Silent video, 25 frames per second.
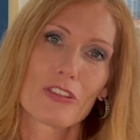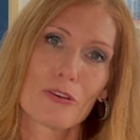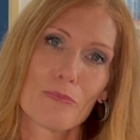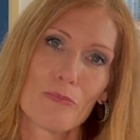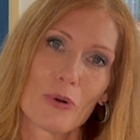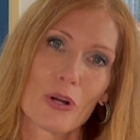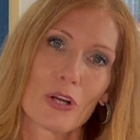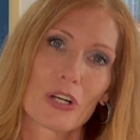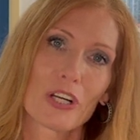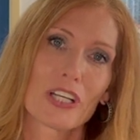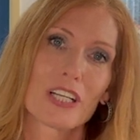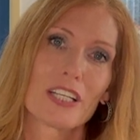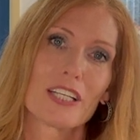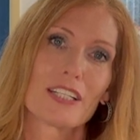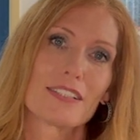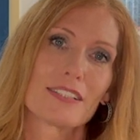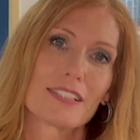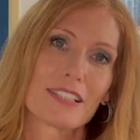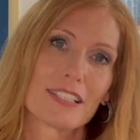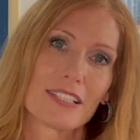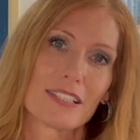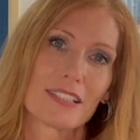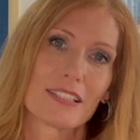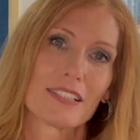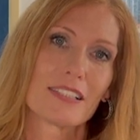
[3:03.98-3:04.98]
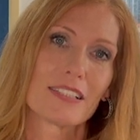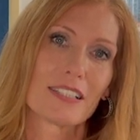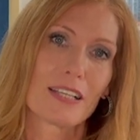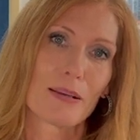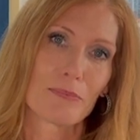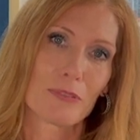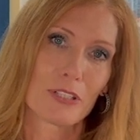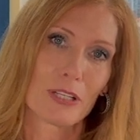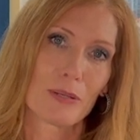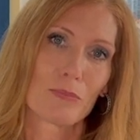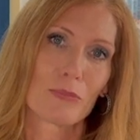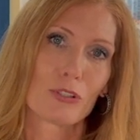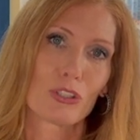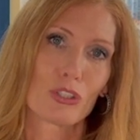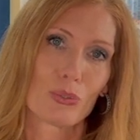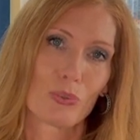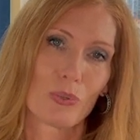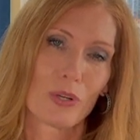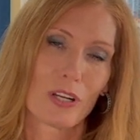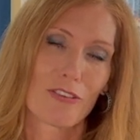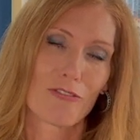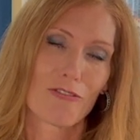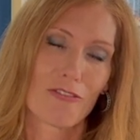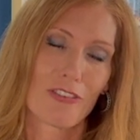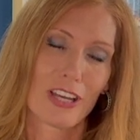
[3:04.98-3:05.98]
the market since September
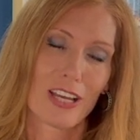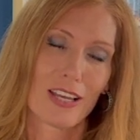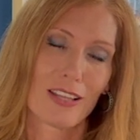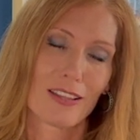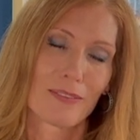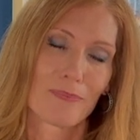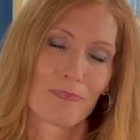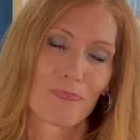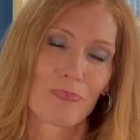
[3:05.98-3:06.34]
25th.